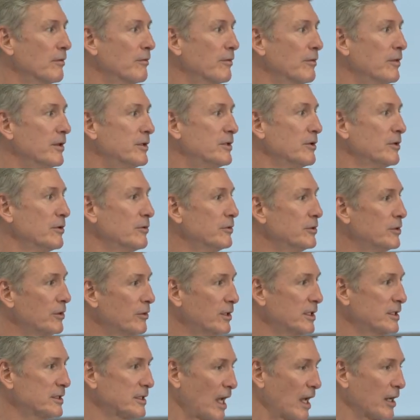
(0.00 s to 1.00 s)
The
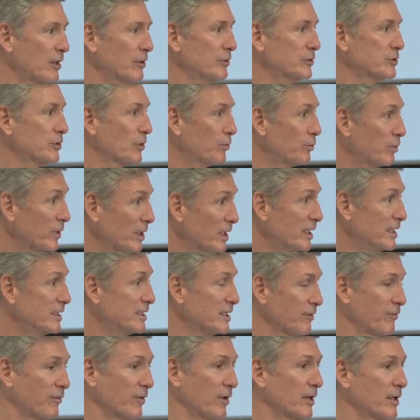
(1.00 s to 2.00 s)
duty cycles are really
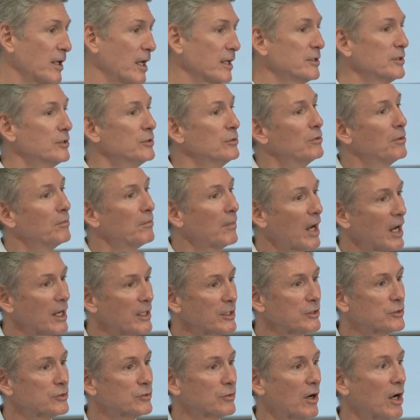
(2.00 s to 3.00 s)
different. Like to do a
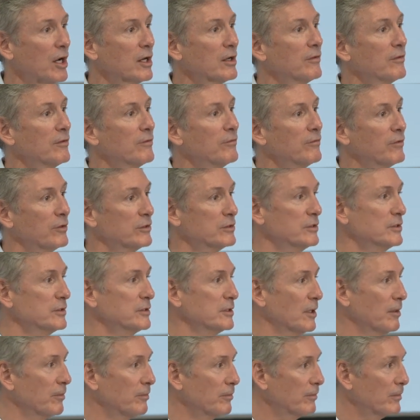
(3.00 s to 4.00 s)
mine truck
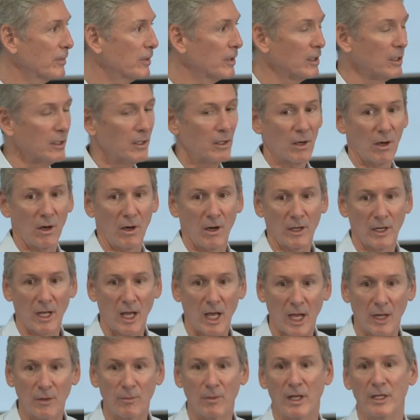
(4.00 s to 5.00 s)
versus a
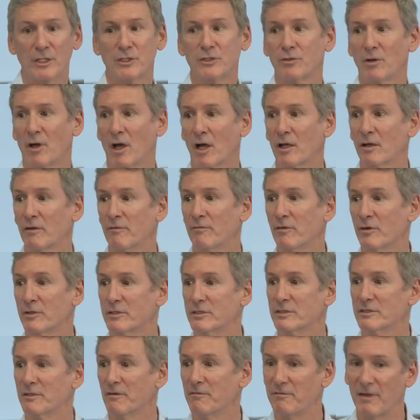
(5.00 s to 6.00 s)
on-highway truck
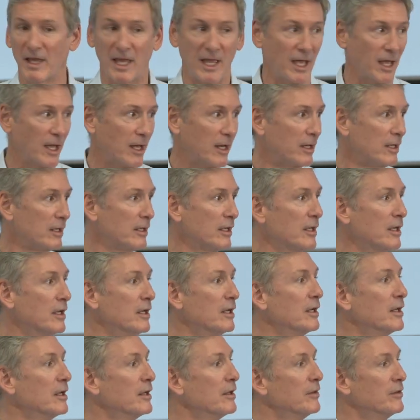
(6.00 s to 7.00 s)
versus a van,
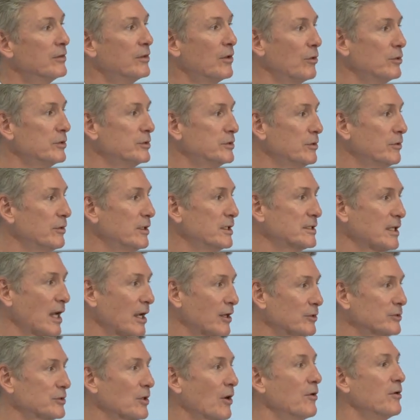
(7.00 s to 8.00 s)
those duty
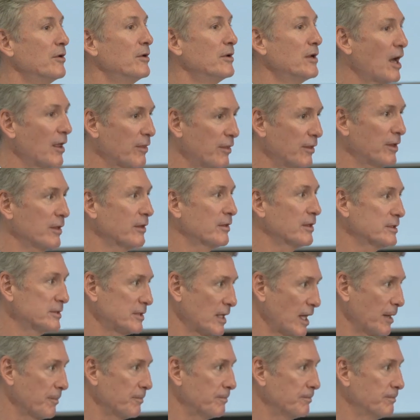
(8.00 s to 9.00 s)
cycles are nothing the
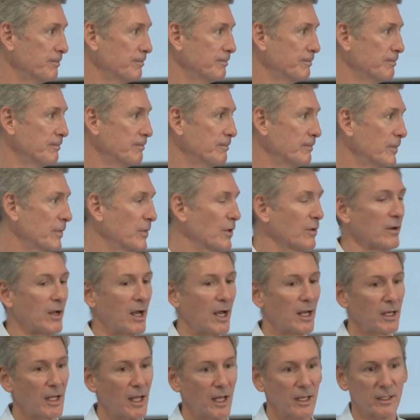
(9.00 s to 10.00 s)
same. They're
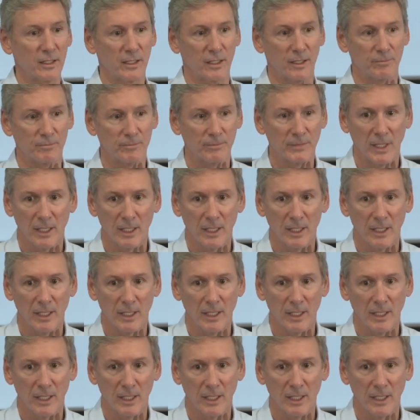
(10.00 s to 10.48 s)
not like a,